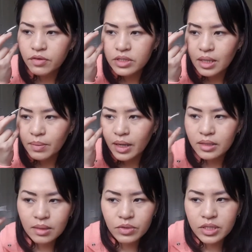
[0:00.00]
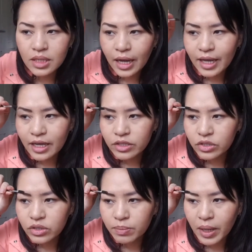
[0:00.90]
For some reason, I can't
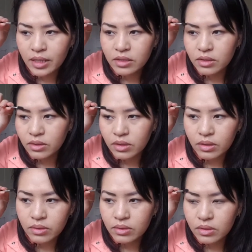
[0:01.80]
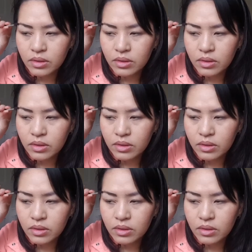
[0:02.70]
do the pencil though.